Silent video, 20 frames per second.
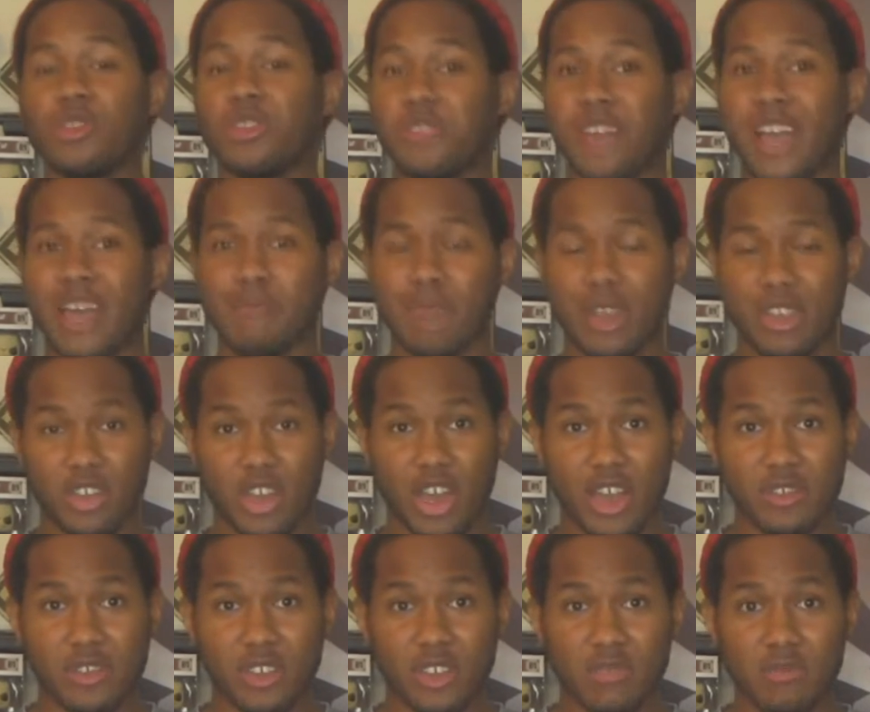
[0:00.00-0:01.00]
designed by
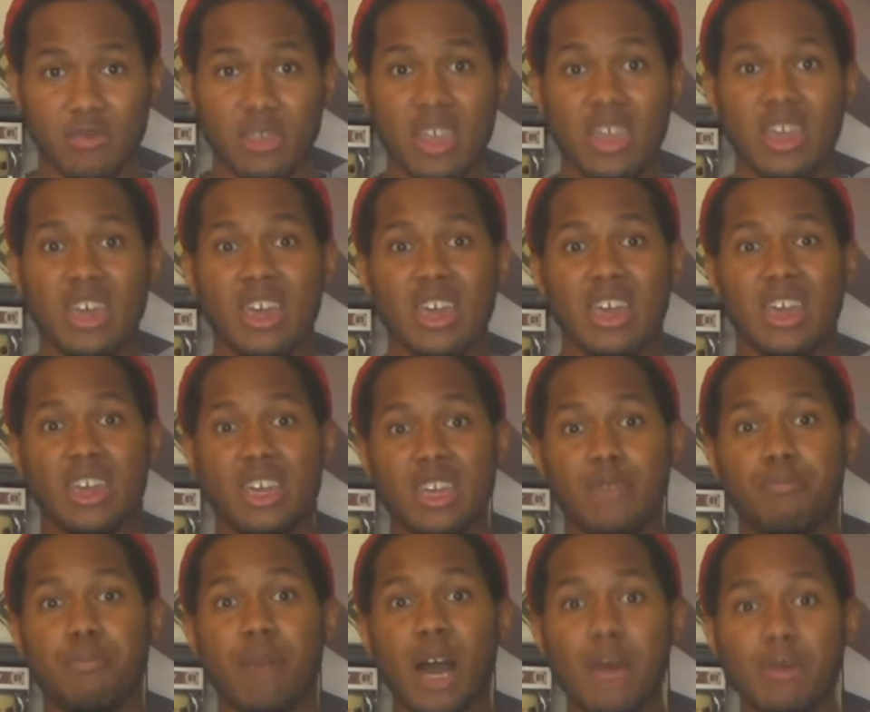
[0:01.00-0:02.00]
Johnson.
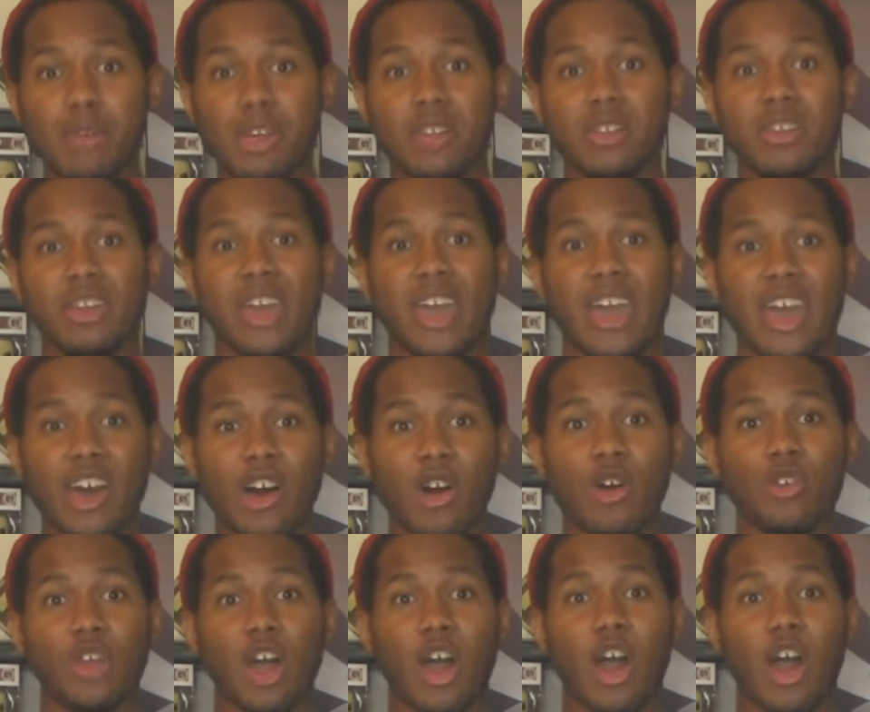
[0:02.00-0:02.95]
He publicly held